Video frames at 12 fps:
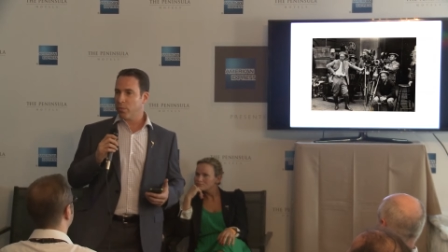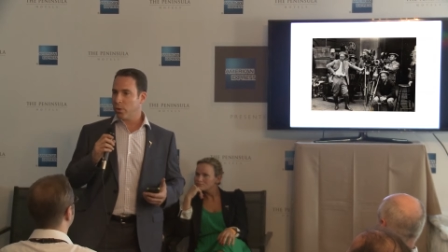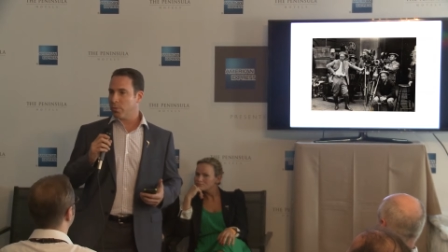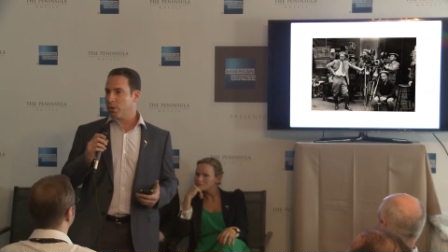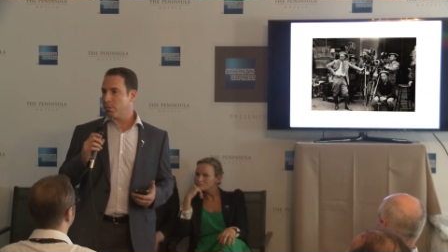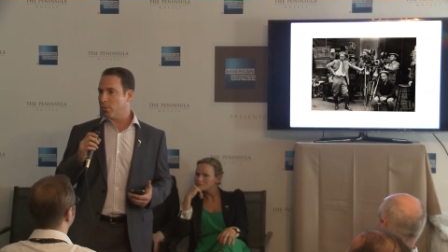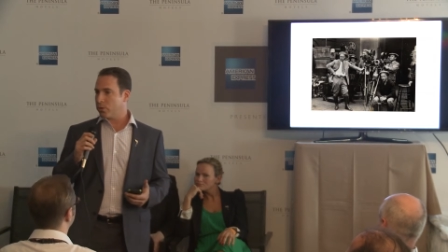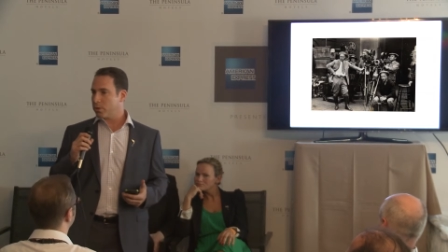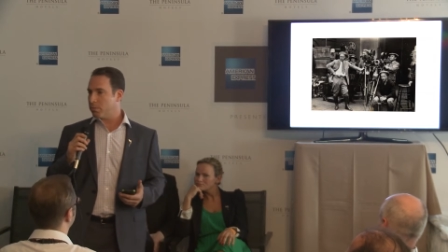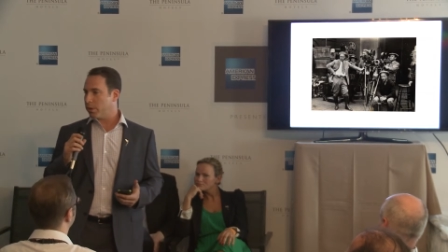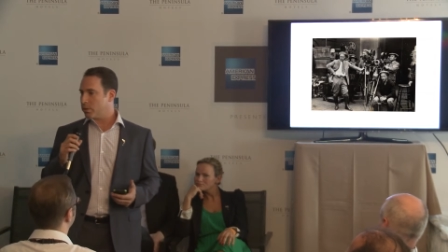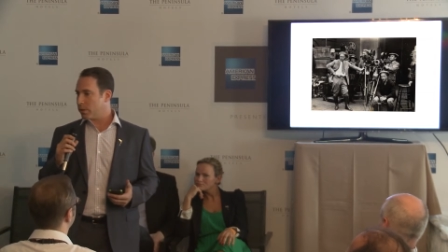millimeter
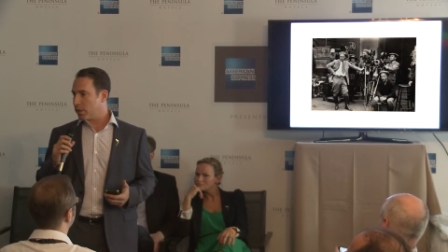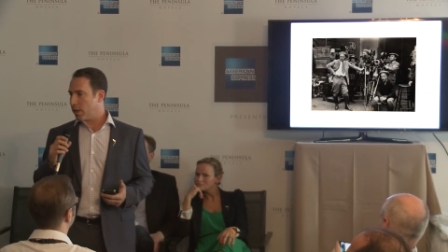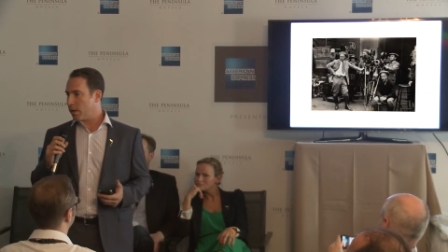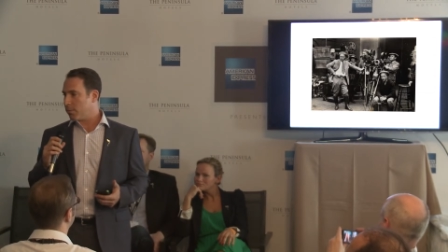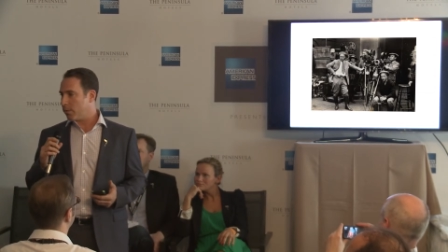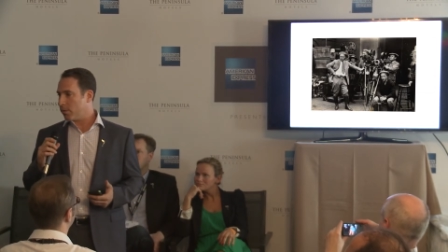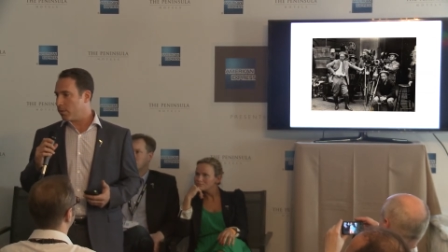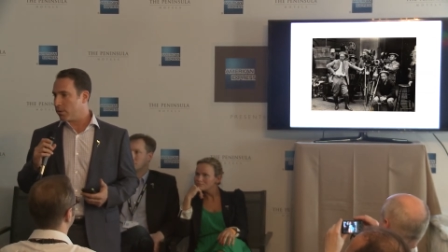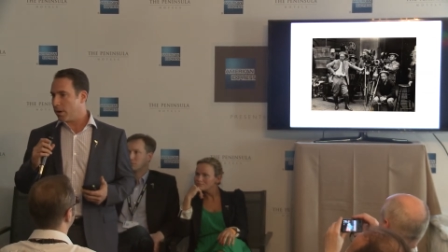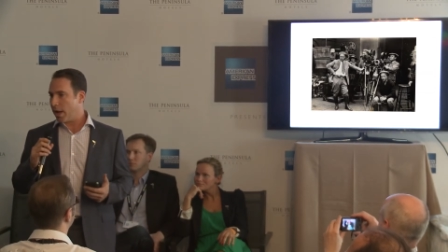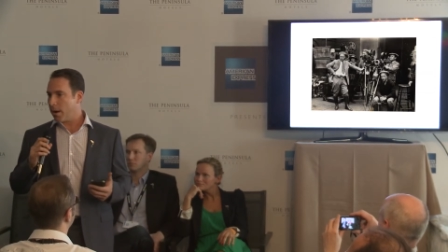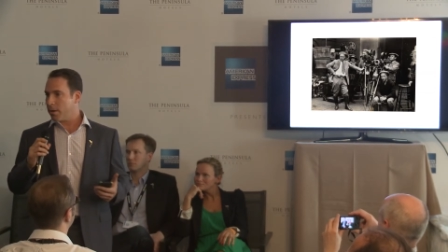motion picture camera
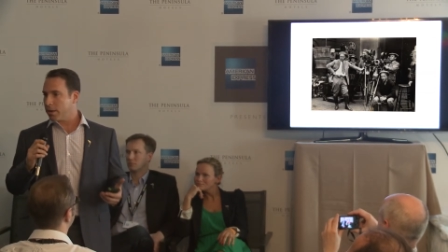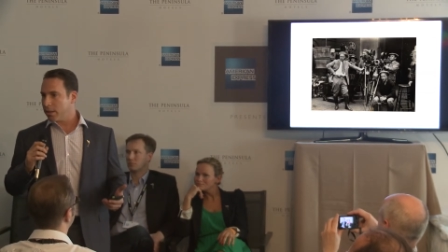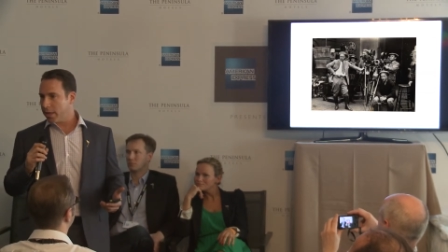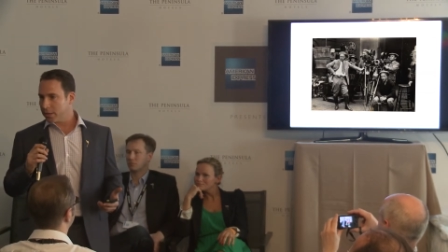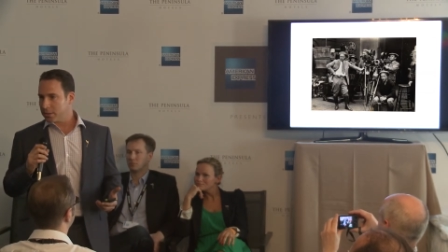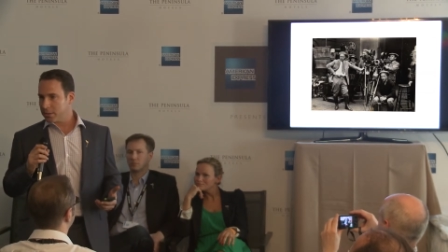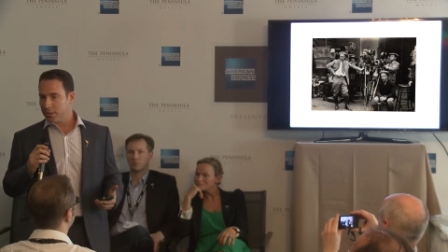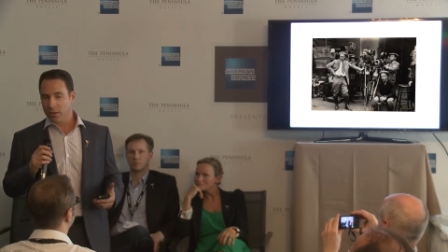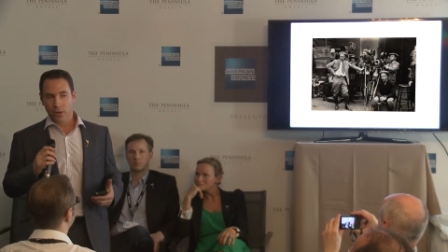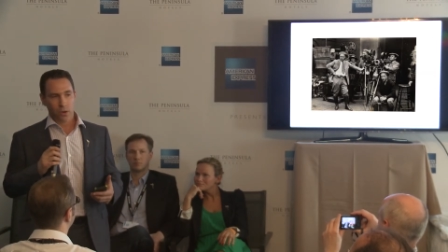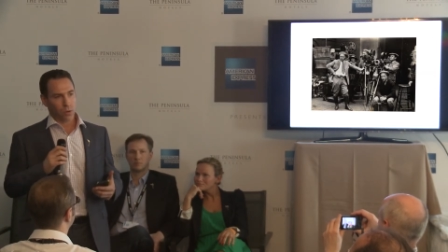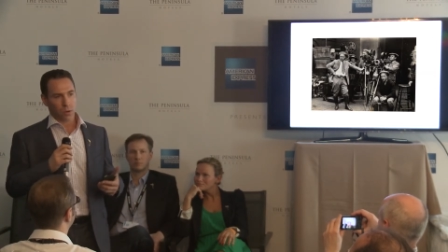or an Arri Alexa
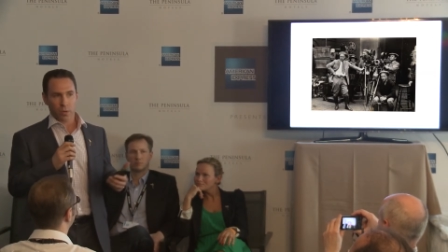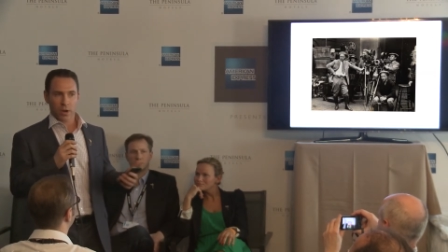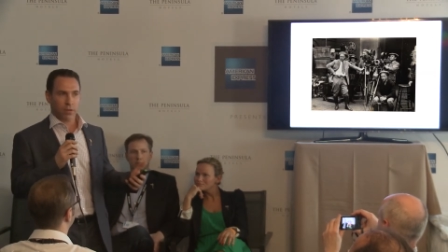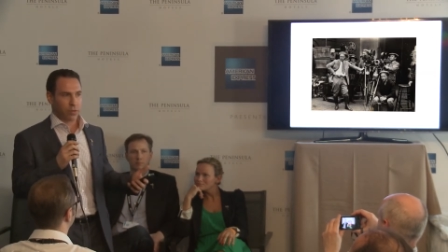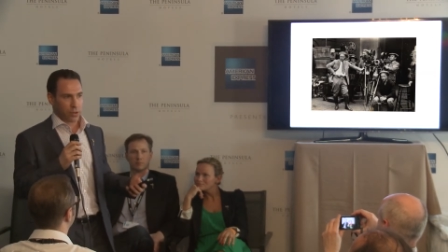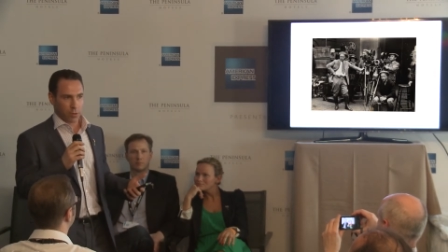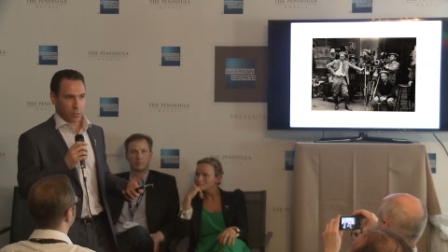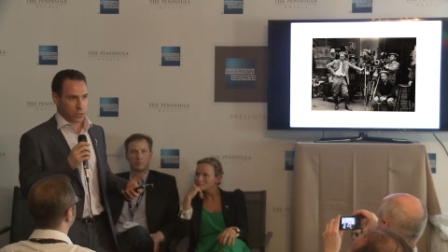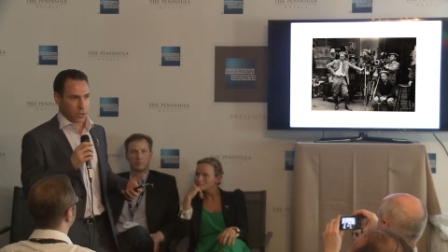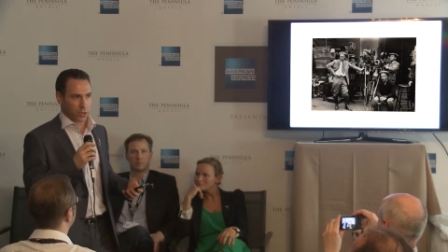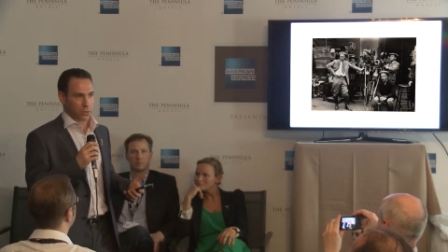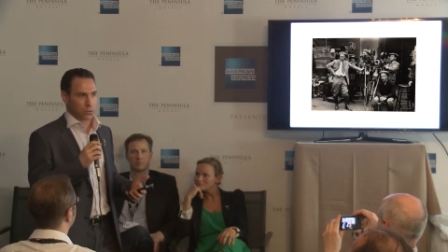or whatever their
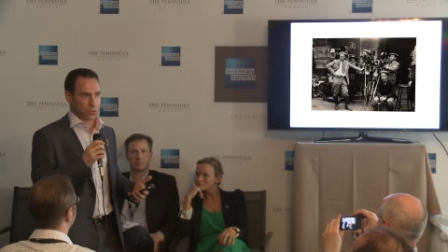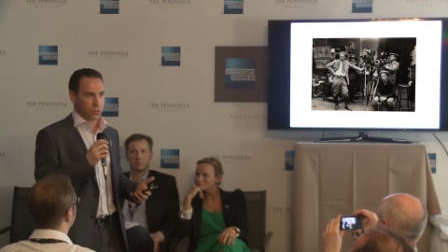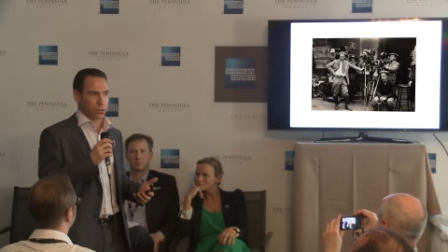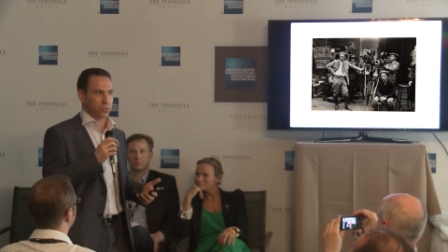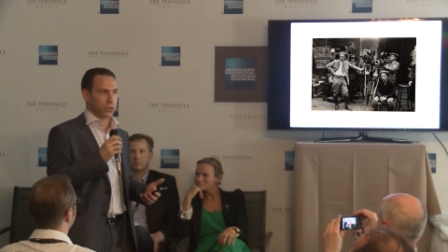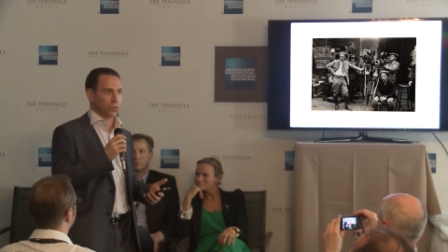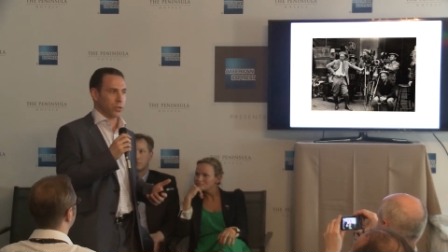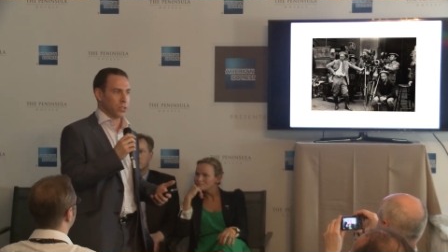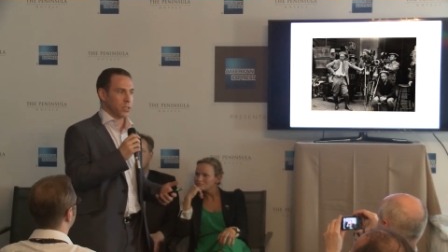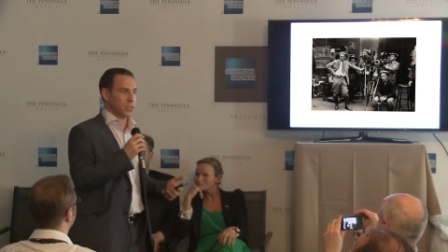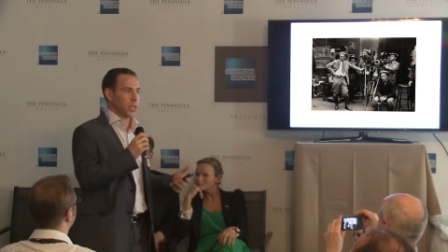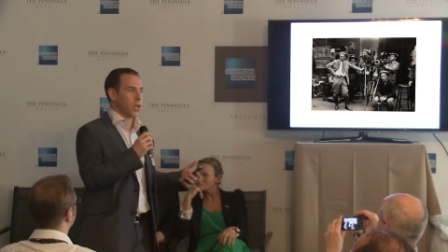particular tool of choice
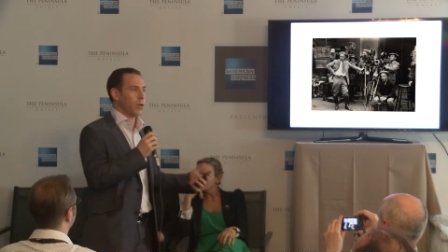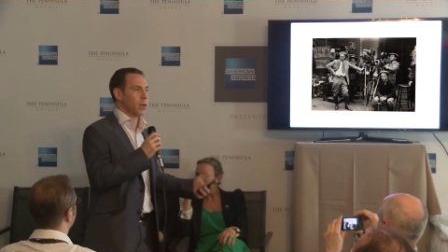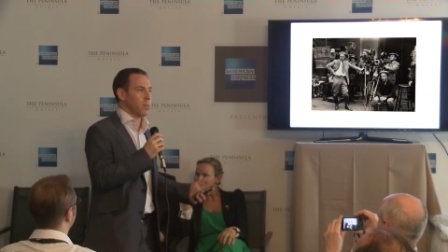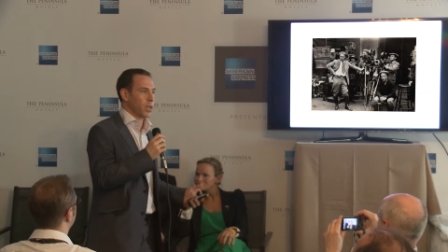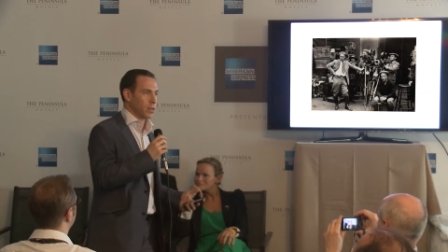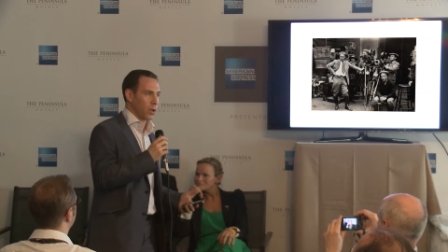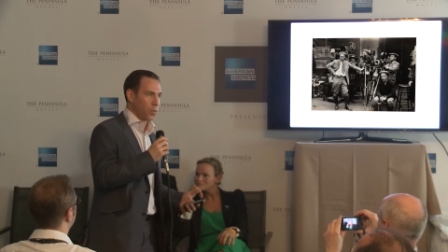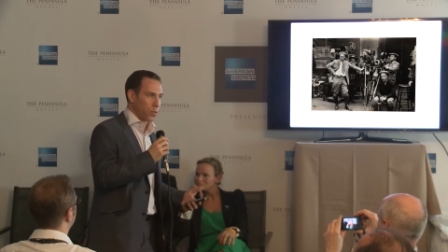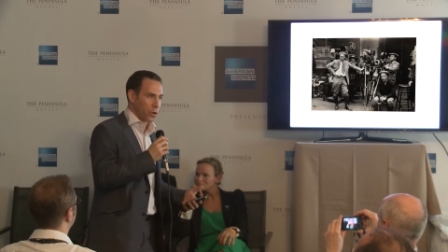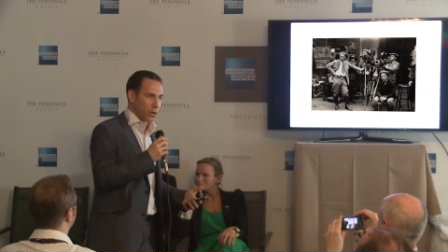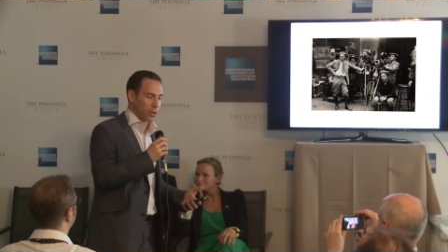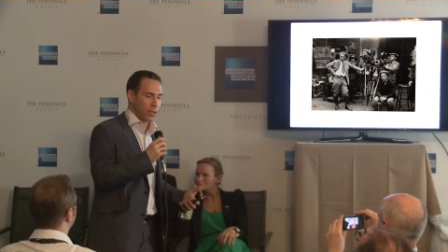is, they know how to make that
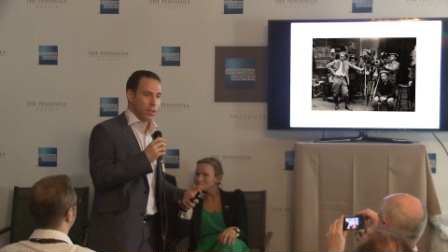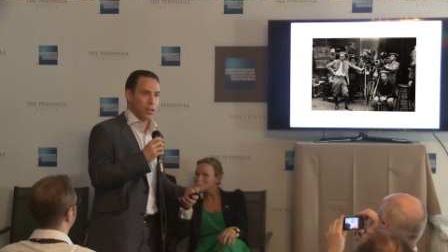work.